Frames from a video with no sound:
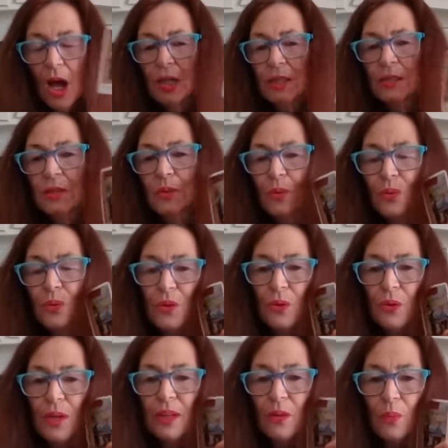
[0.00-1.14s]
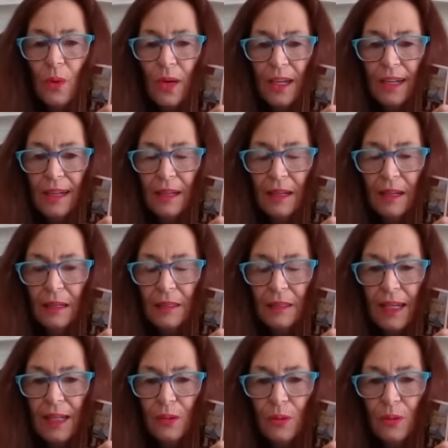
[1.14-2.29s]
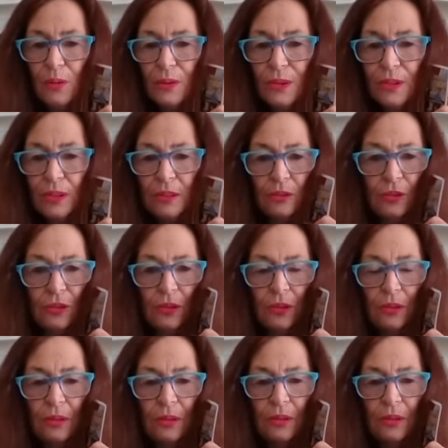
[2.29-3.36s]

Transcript: I saw during the week Neil Gorsuch,